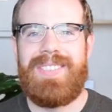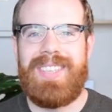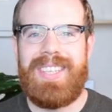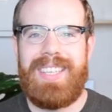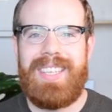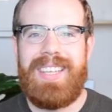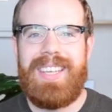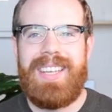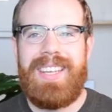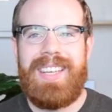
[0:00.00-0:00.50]

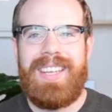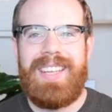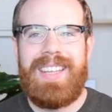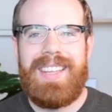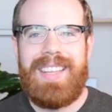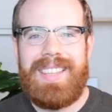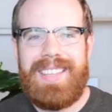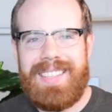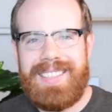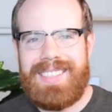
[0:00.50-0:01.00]
But
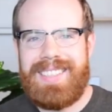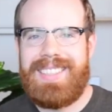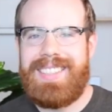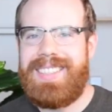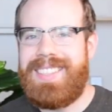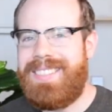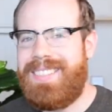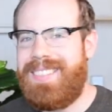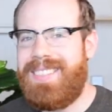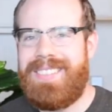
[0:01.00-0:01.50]
that
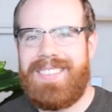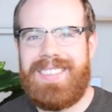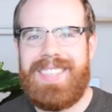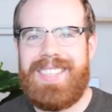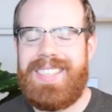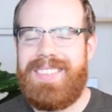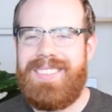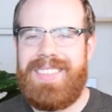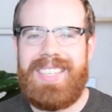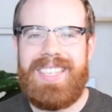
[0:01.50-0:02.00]
doesn't
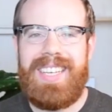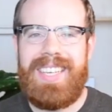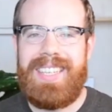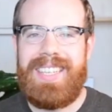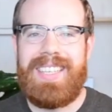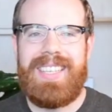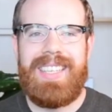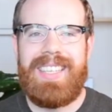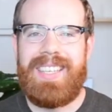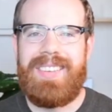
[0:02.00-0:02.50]
really mean
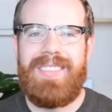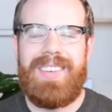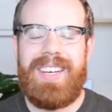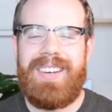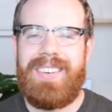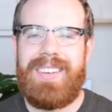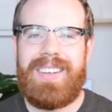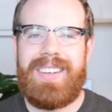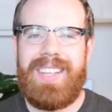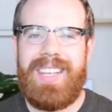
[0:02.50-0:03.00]
anything
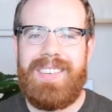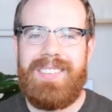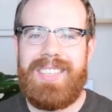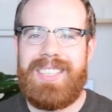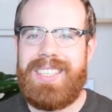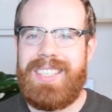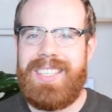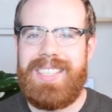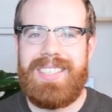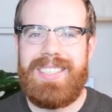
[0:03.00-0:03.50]
about climate
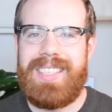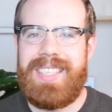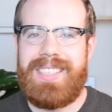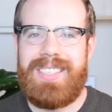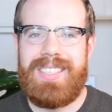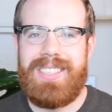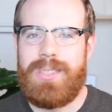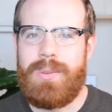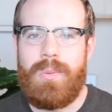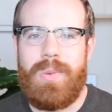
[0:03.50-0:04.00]
change.
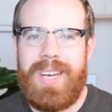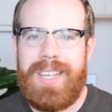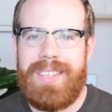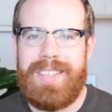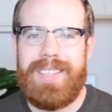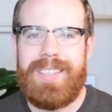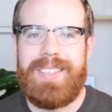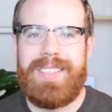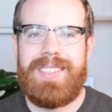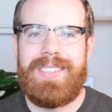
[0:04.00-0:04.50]
That's just
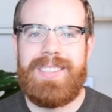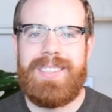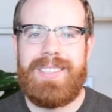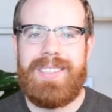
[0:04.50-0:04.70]
weather.